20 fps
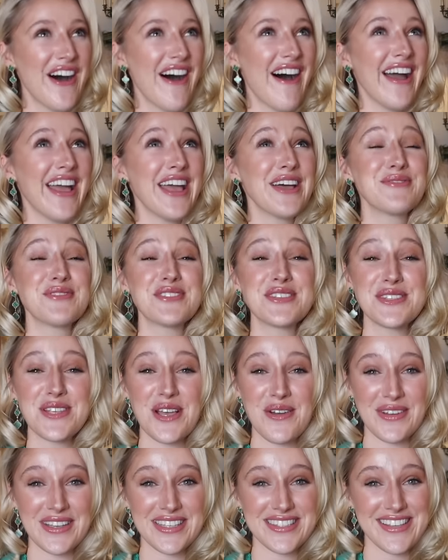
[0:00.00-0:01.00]
I am
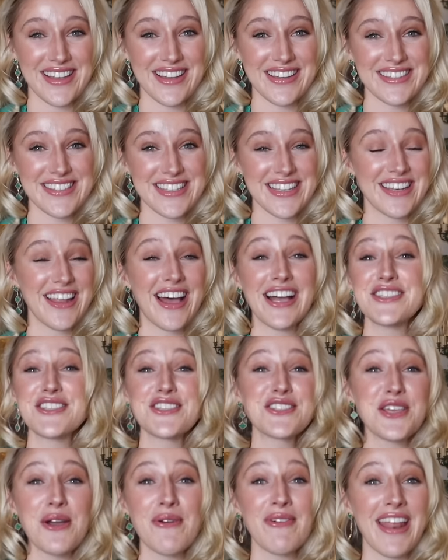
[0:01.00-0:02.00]
so excited. I
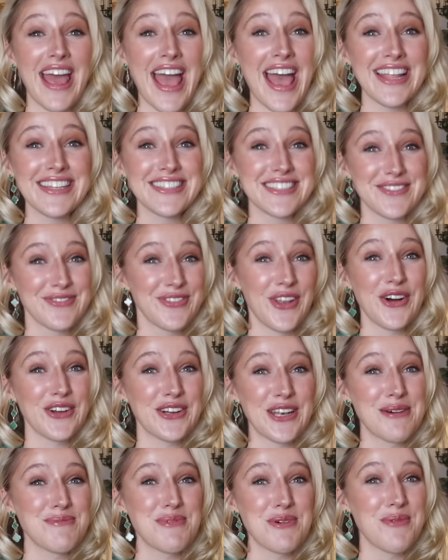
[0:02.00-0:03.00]
just don't want to end vlog
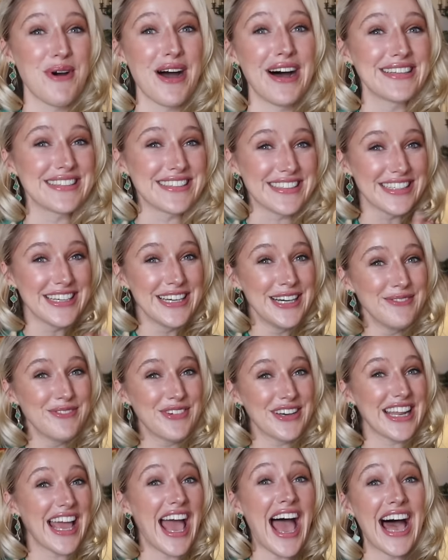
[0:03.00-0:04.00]
number one,
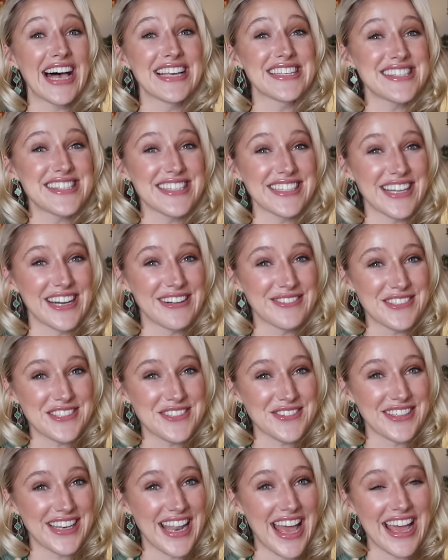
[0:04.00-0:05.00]
but it has to come
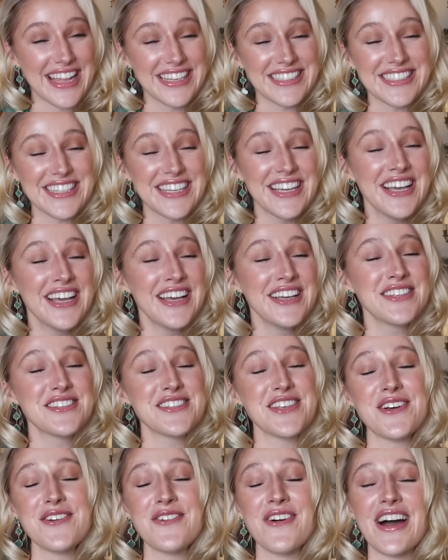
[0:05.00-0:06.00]
to an end.
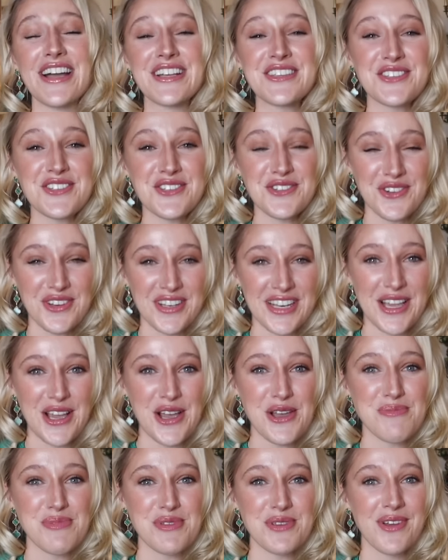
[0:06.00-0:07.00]
So I truly
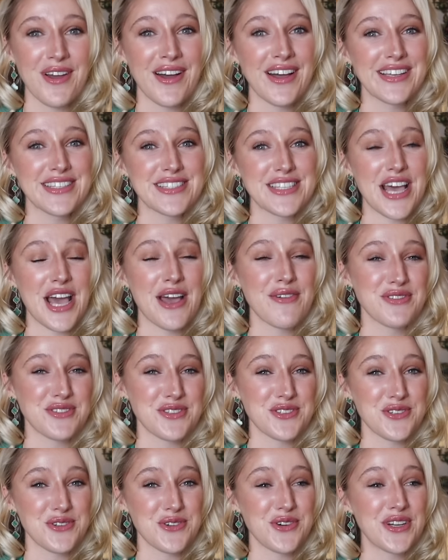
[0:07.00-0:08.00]
hope you guys have
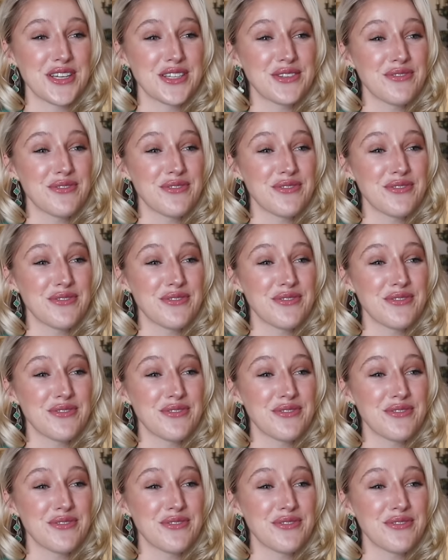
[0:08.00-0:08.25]
enjoyed